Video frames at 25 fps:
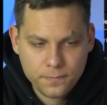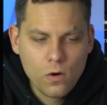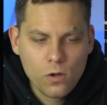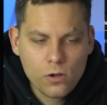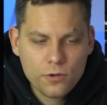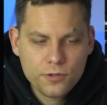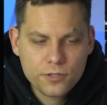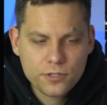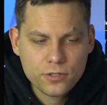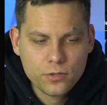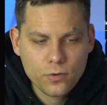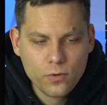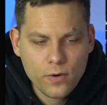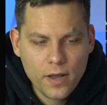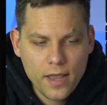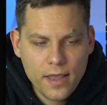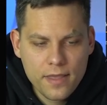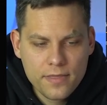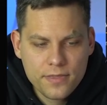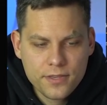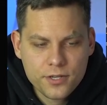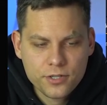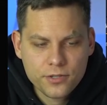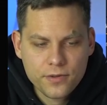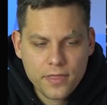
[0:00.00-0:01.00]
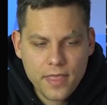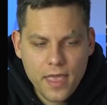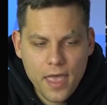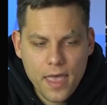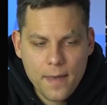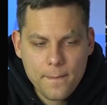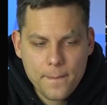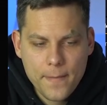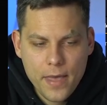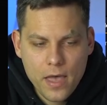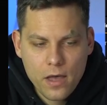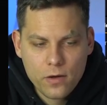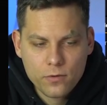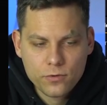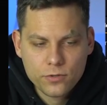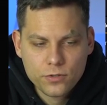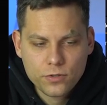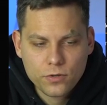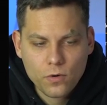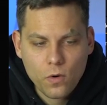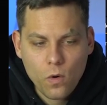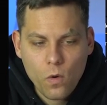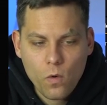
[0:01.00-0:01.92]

Also enter the amount